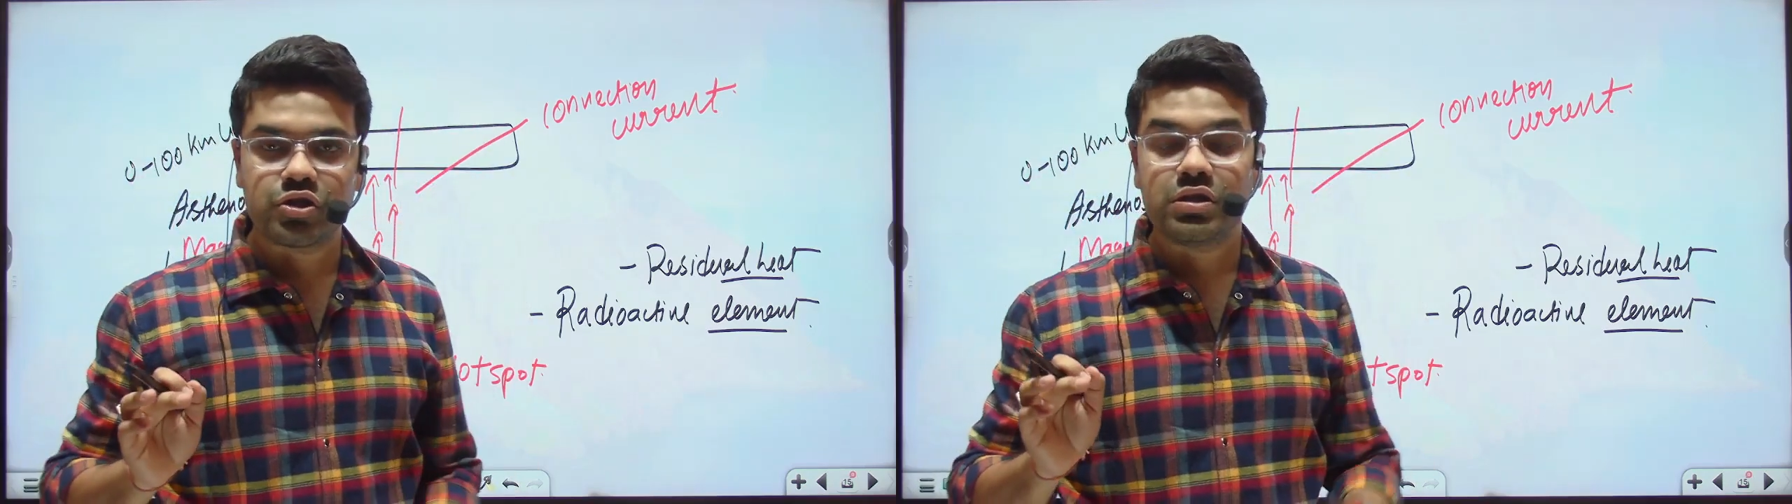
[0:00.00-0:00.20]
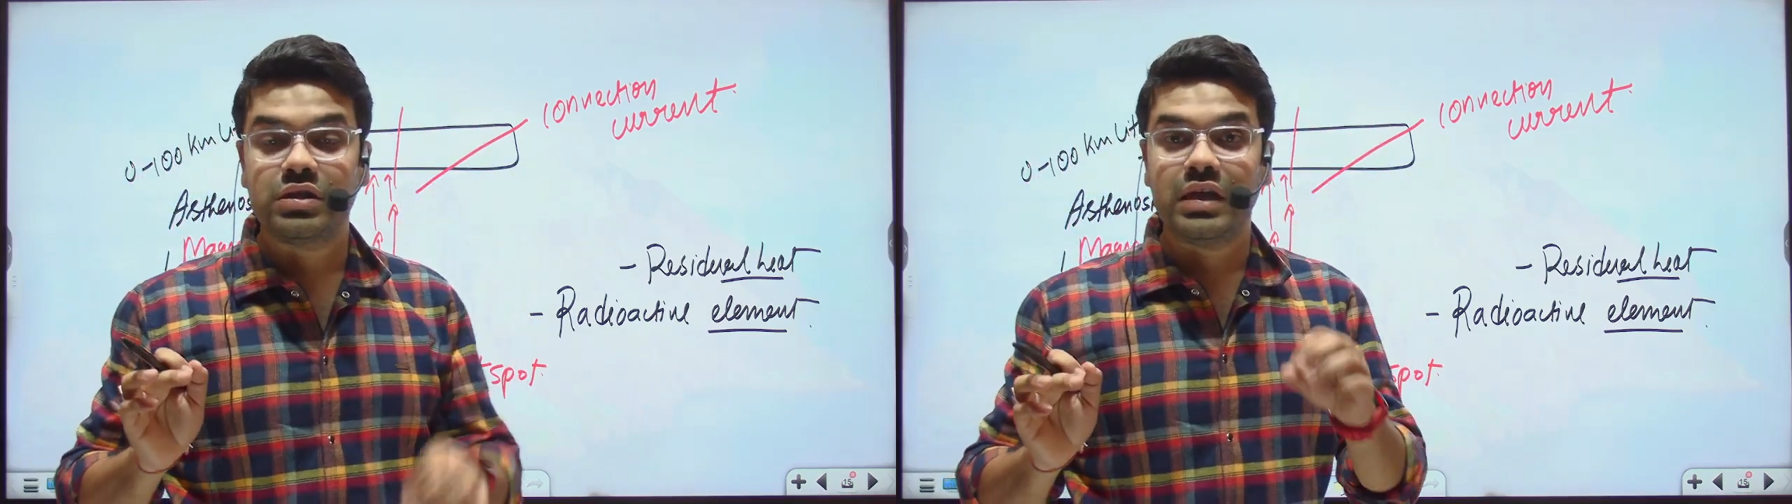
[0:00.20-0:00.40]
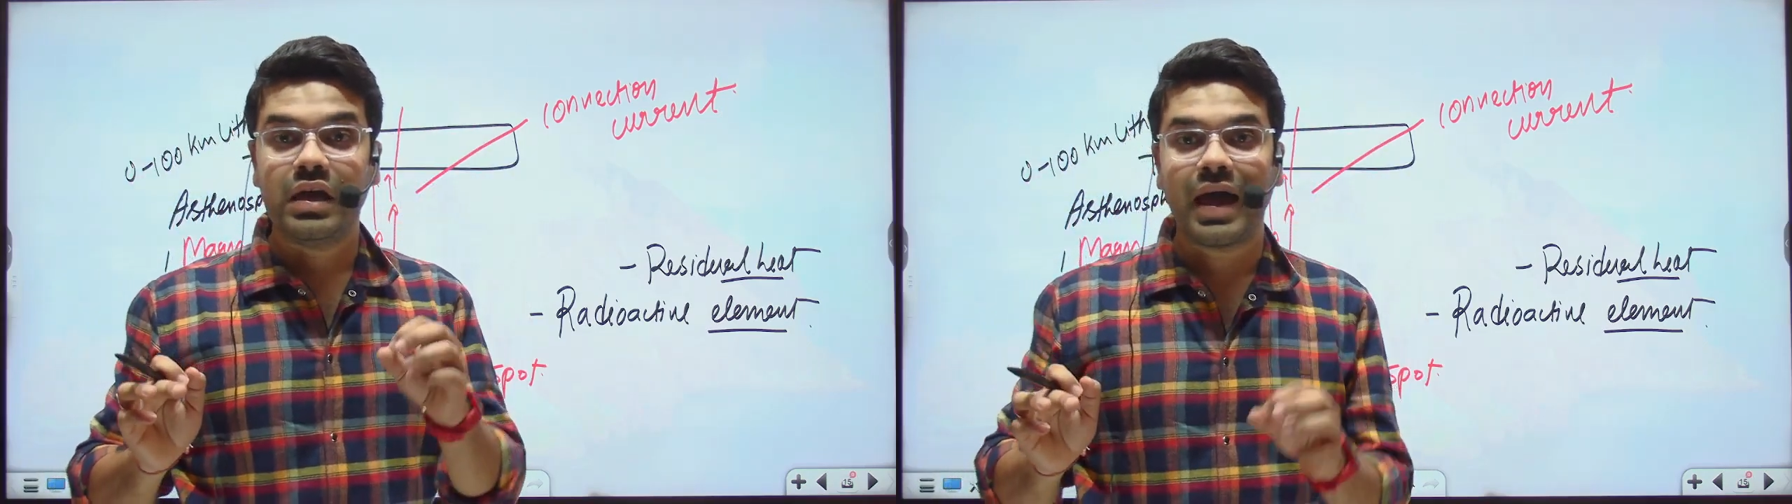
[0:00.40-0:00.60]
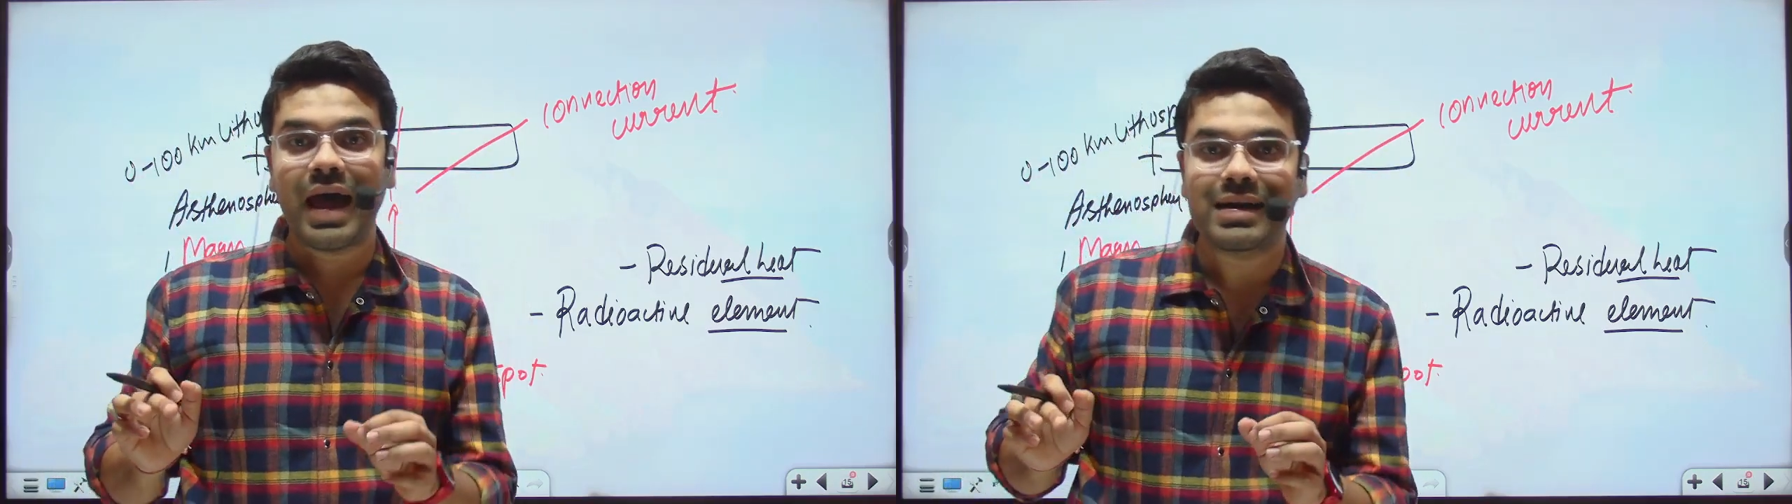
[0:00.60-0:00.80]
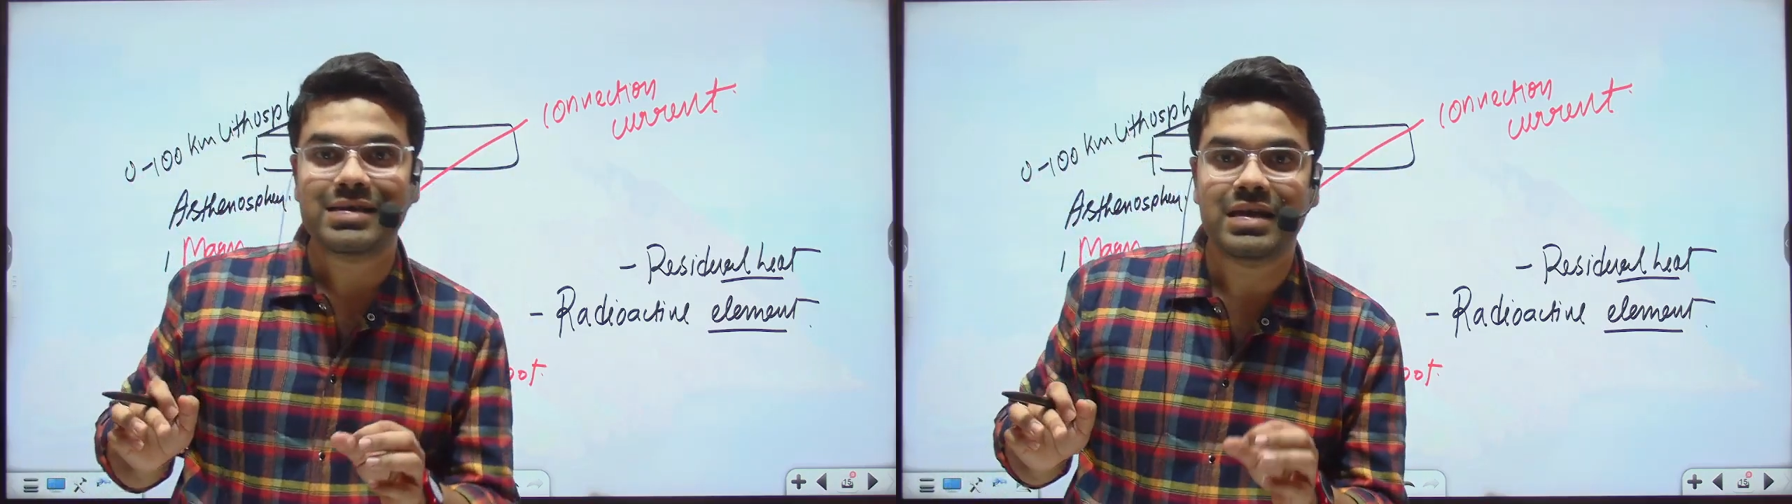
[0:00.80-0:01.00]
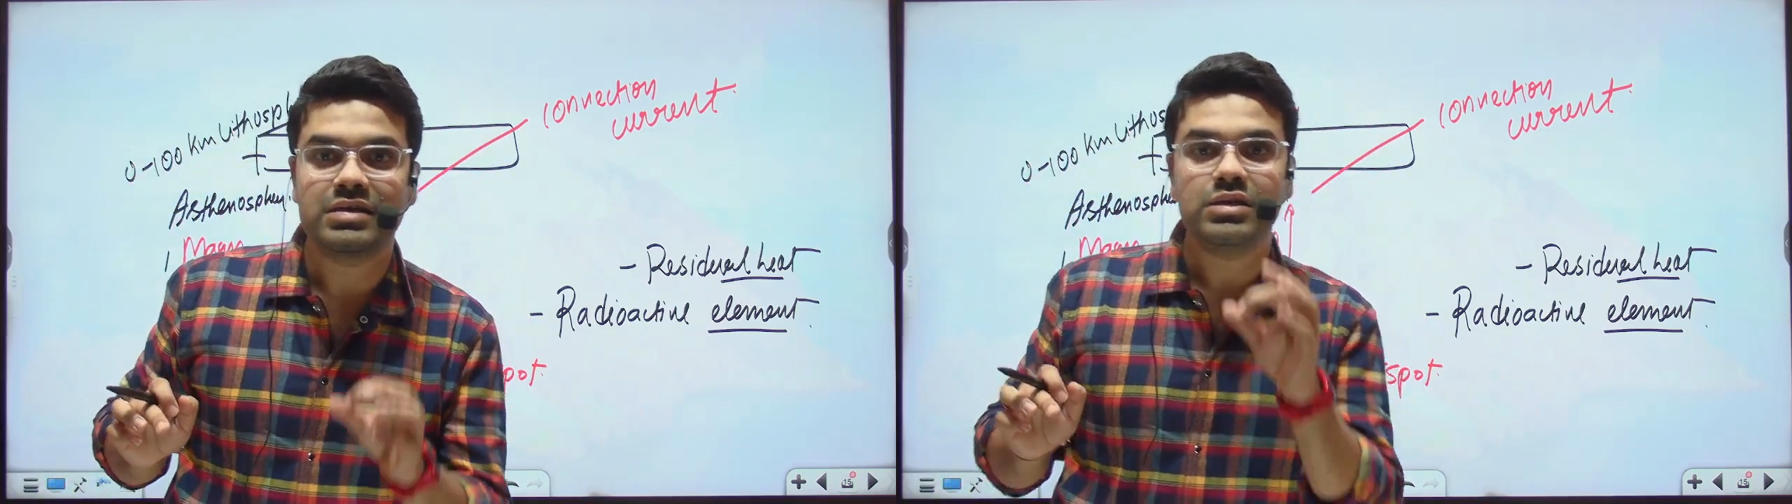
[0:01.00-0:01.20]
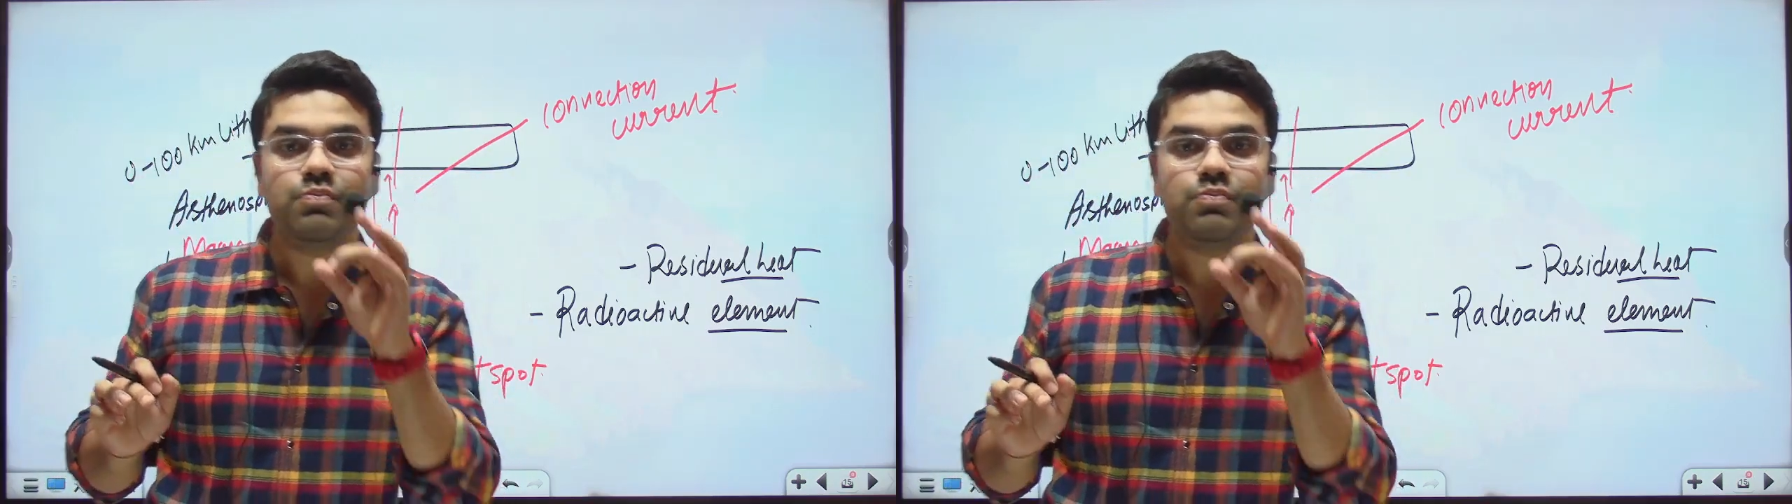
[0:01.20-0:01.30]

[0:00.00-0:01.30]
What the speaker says: they act as